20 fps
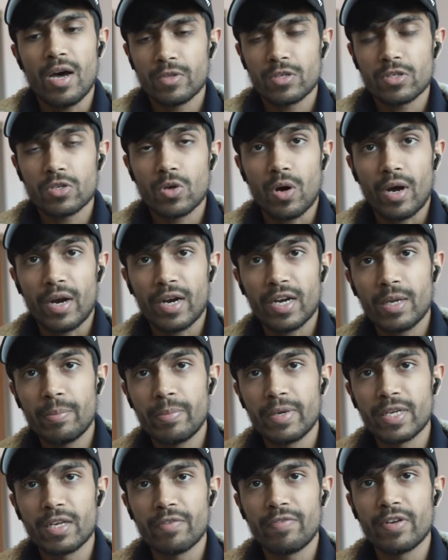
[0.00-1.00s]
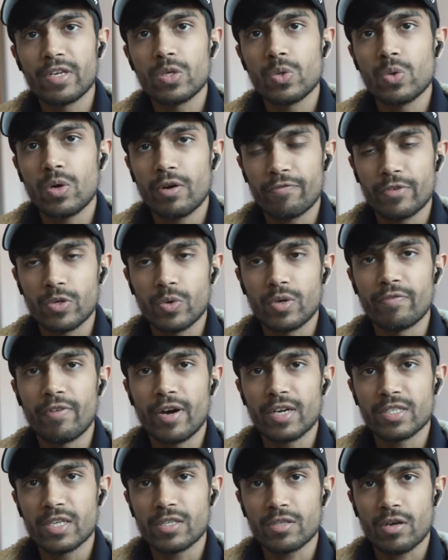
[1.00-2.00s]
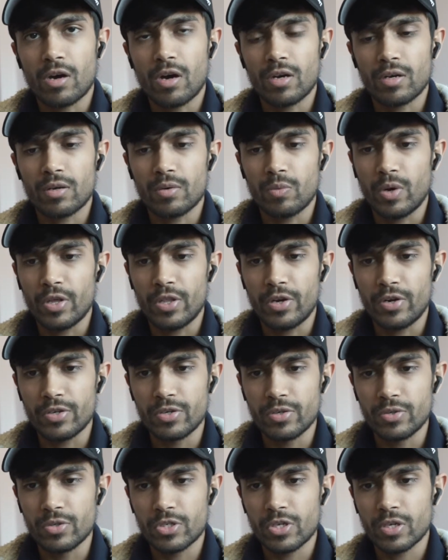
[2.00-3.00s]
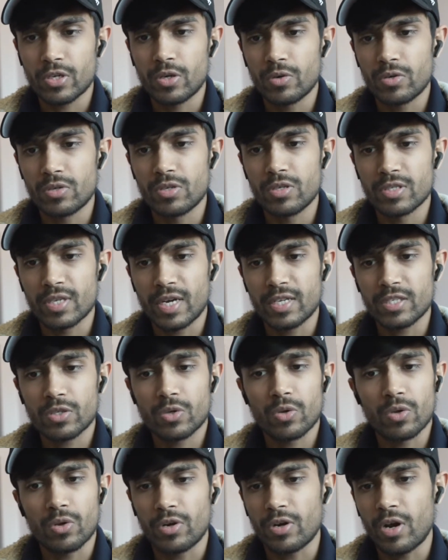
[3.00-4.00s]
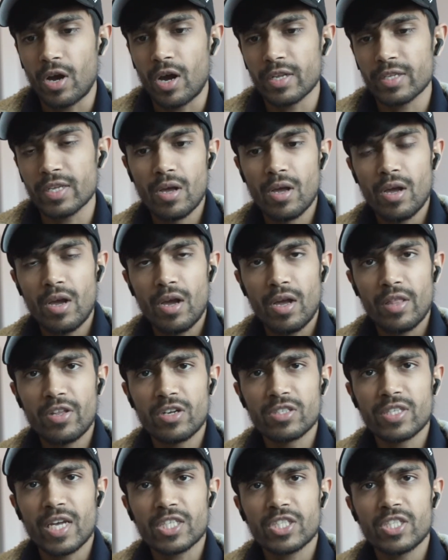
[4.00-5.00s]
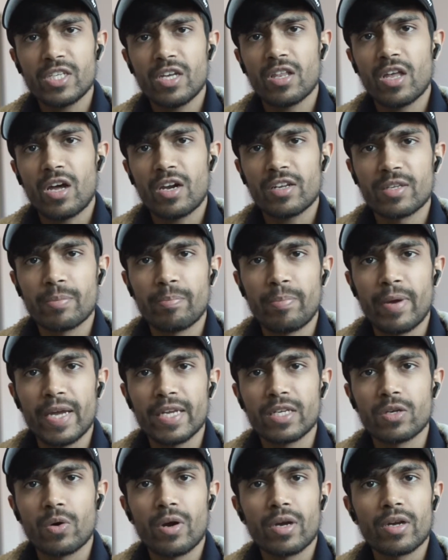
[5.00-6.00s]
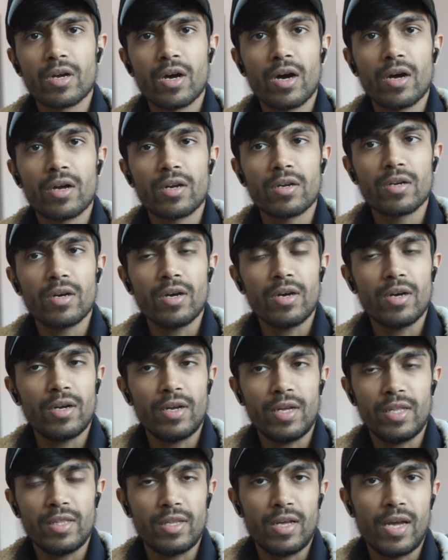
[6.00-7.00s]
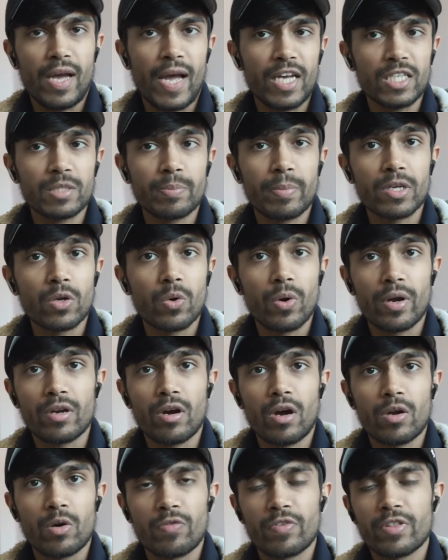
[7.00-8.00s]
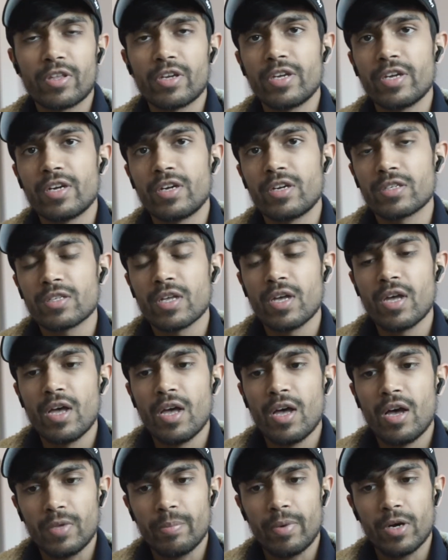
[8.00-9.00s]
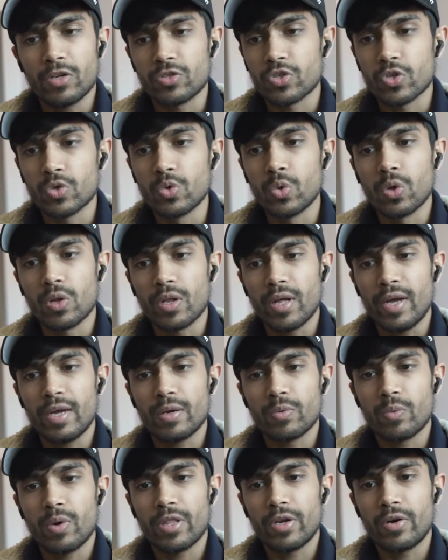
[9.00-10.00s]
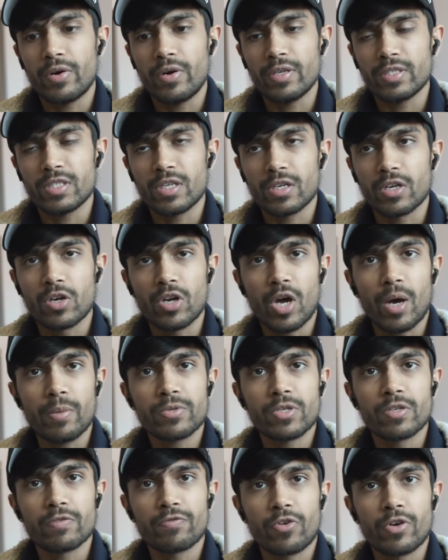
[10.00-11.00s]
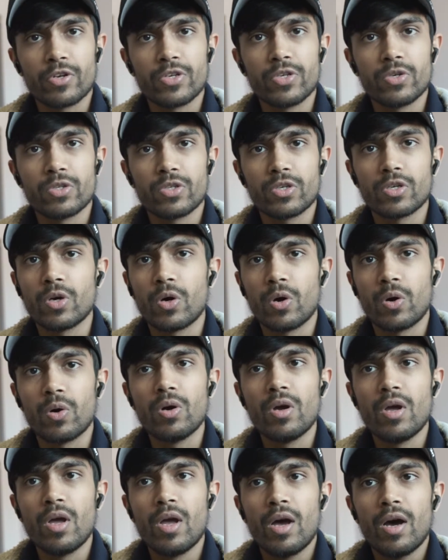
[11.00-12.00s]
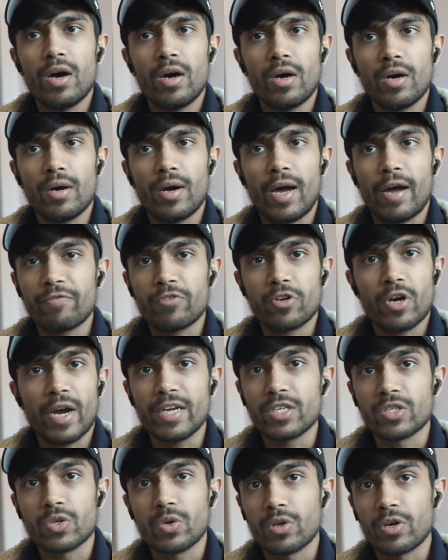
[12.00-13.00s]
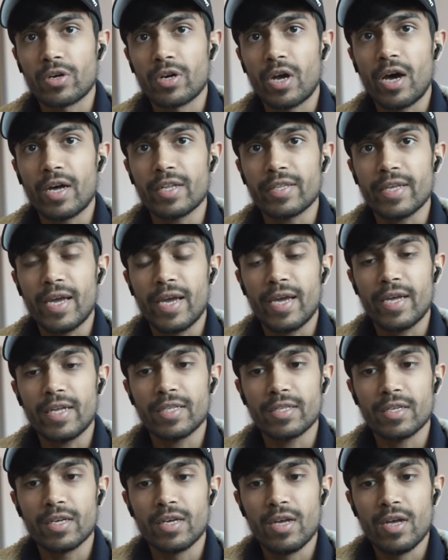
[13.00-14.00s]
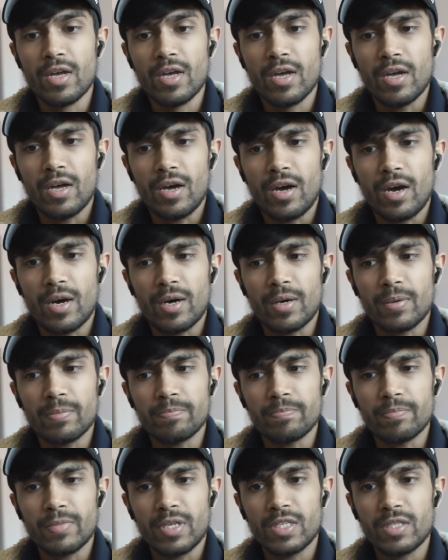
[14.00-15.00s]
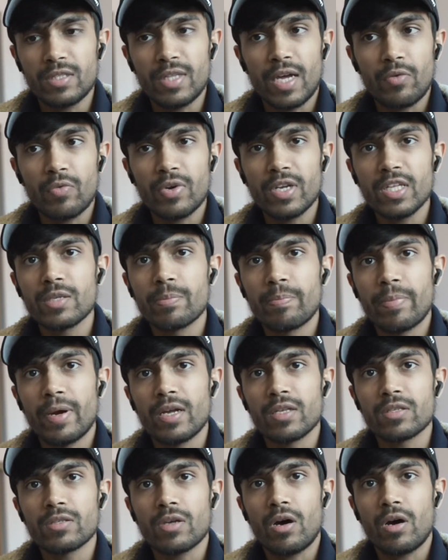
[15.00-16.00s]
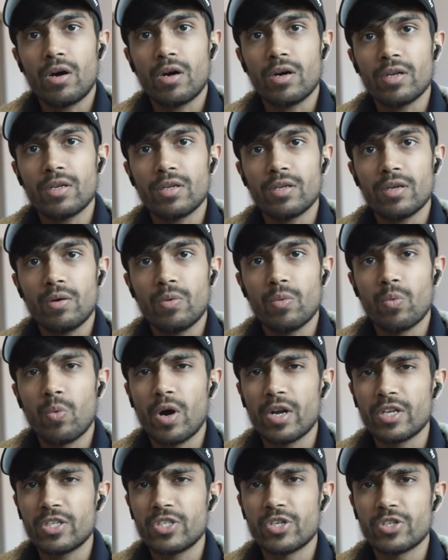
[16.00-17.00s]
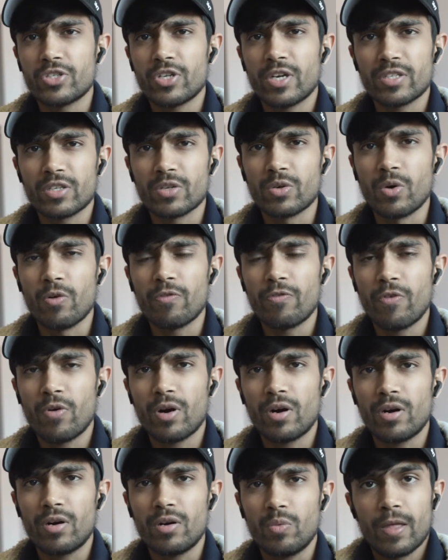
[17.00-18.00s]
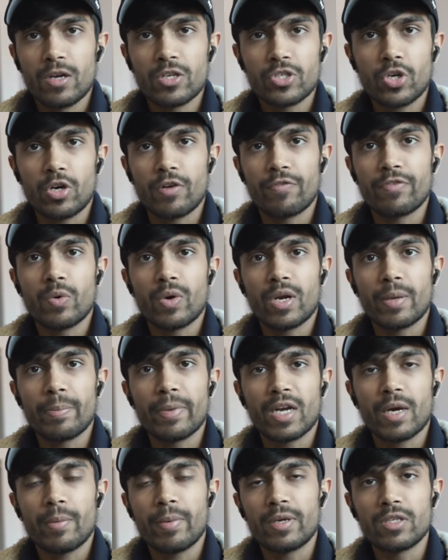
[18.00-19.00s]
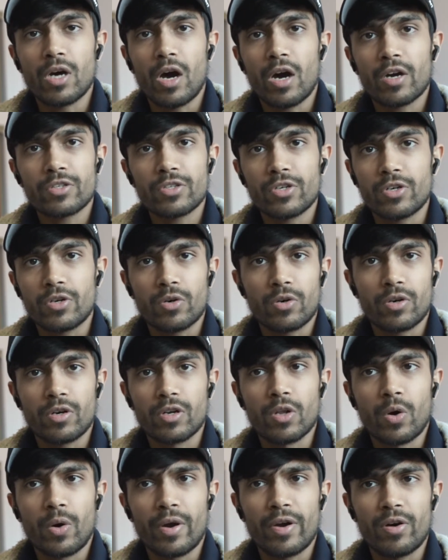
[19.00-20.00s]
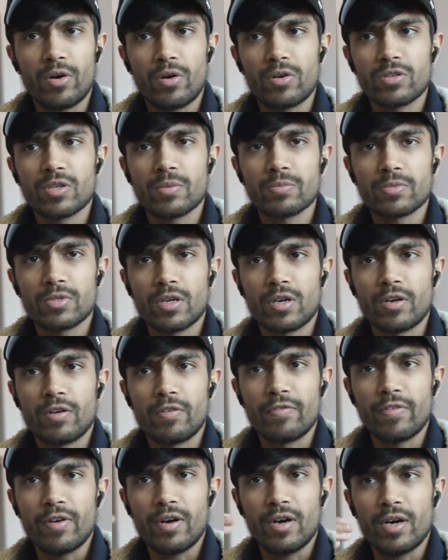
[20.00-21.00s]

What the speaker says: So I'm going to be giving you a few advices on whether you should go to design school or not. And there's actually a lot of debate going on and has been going on over the years about school and whether it's a good option for you to go after high school or not. And that really depends on what you're trying to go for. Sure, if you want to become a doctor or a lawyer or some sort of